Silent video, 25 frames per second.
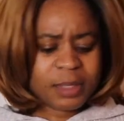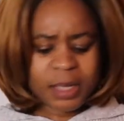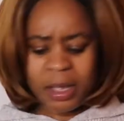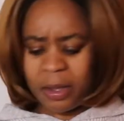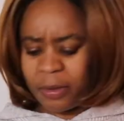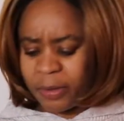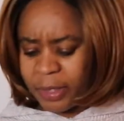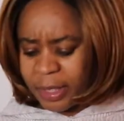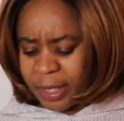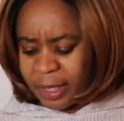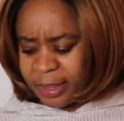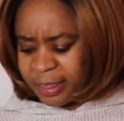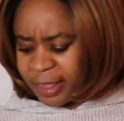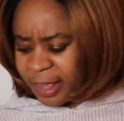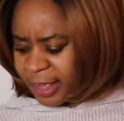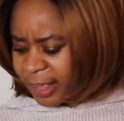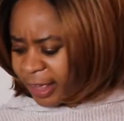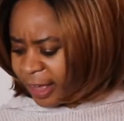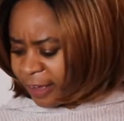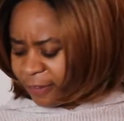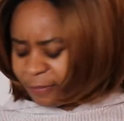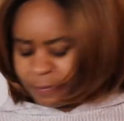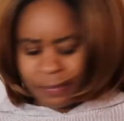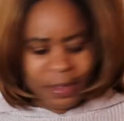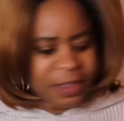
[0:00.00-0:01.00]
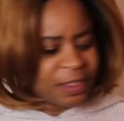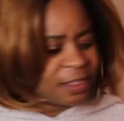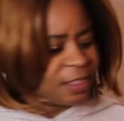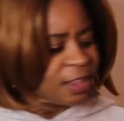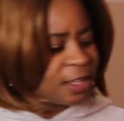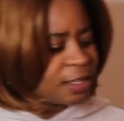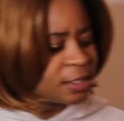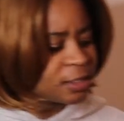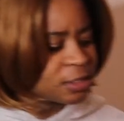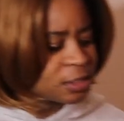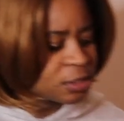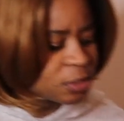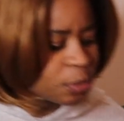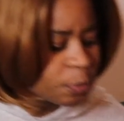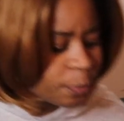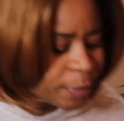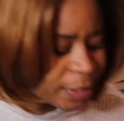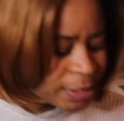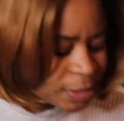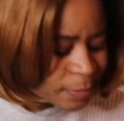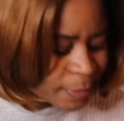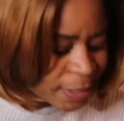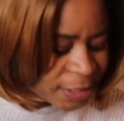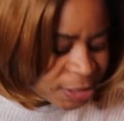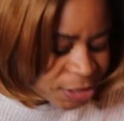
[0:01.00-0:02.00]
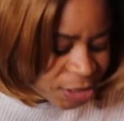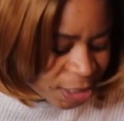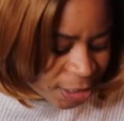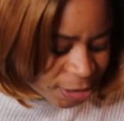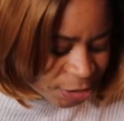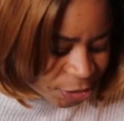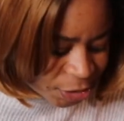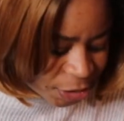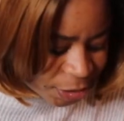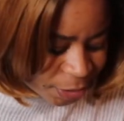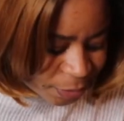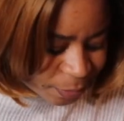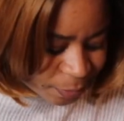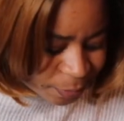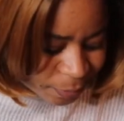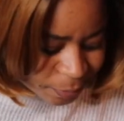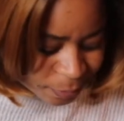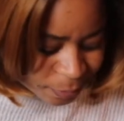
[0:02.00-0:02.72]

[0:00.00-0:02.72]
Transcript: okay, they gave me this. So where's my charger?